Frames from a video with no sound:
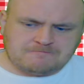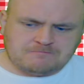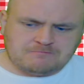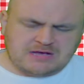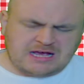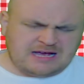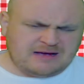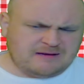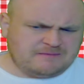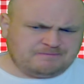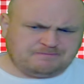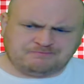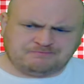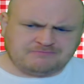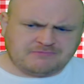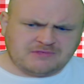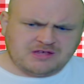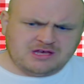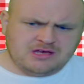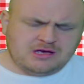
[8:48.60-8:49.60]
The
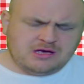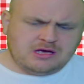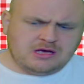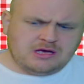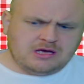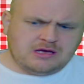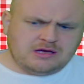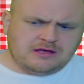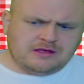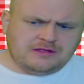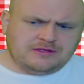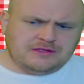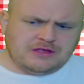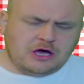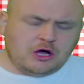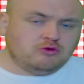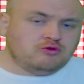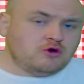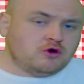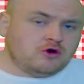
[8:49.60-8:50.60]

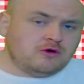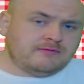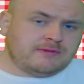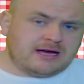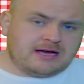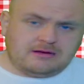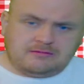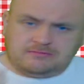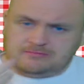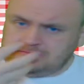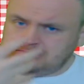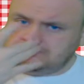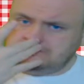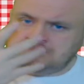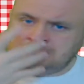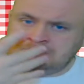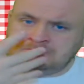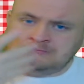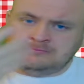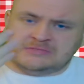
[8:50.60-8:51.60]
aroma,
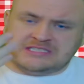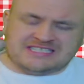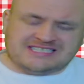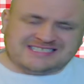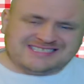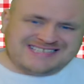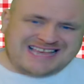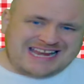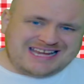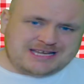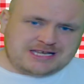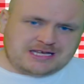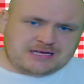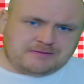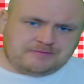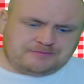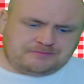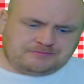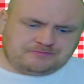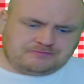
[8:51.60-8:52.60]
the scent
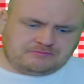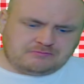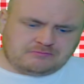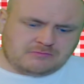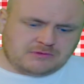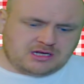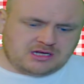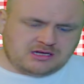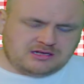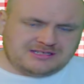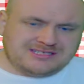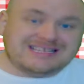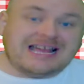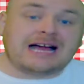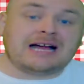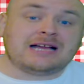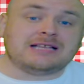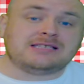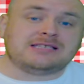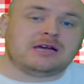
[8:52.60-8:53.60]

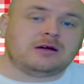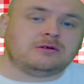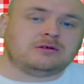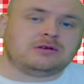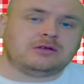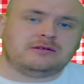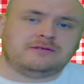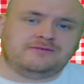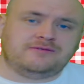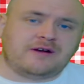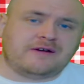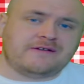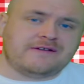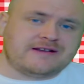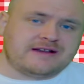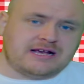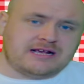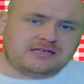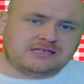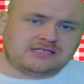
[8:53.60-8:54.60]
stands out very
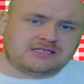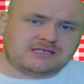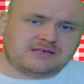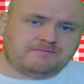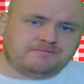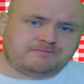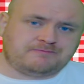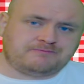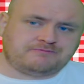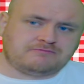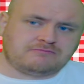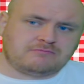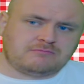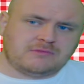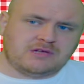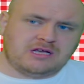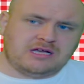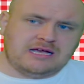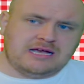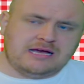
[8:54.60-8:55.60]
nice.
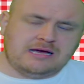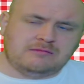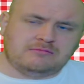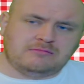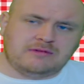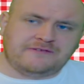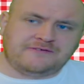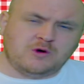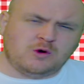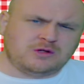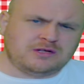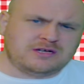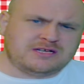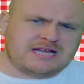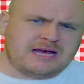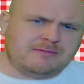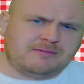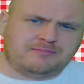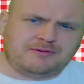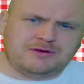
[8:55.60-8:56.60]
If you're the
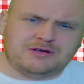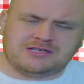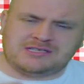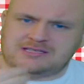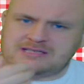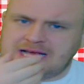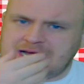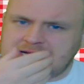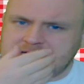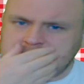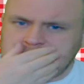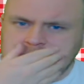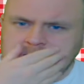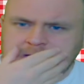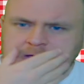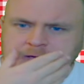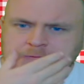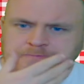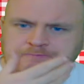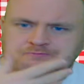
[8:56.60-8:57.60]
type of person that
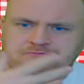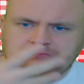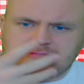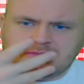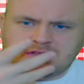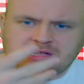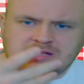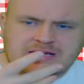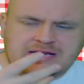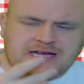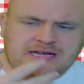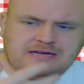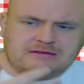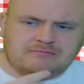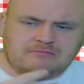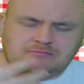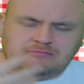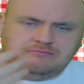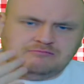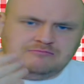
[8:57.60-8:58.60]

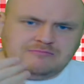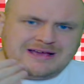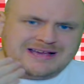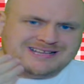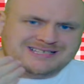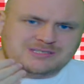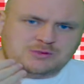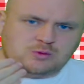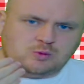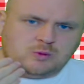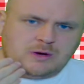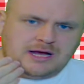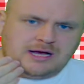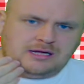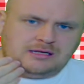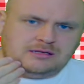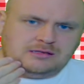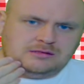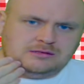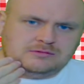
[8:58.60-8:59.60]
can mix
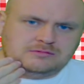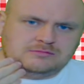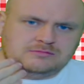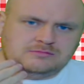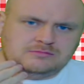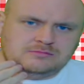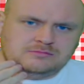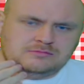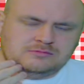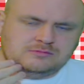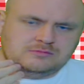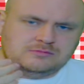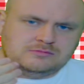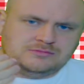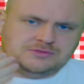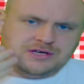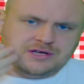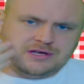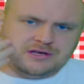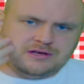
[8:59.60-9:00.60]
well
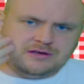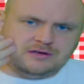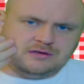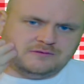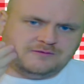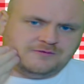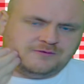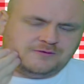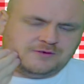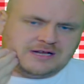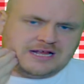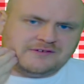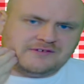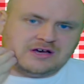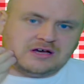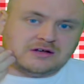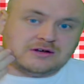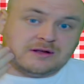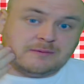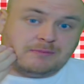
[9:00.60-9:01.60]
the
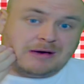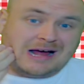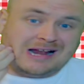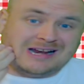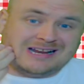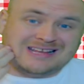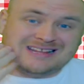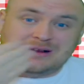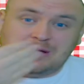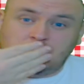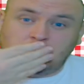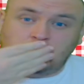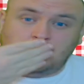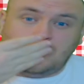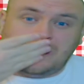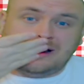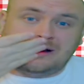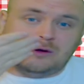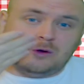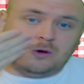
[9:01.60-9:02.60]
flavor and the palate
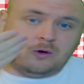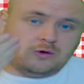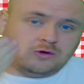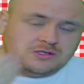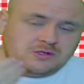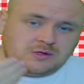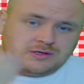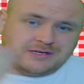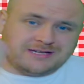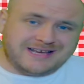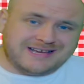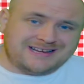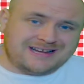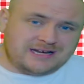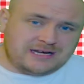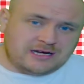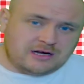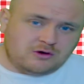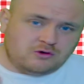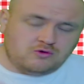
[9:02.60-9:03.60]
while also taking
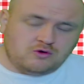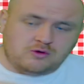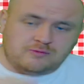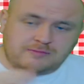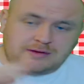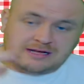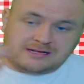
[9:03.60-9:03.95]
in the aroma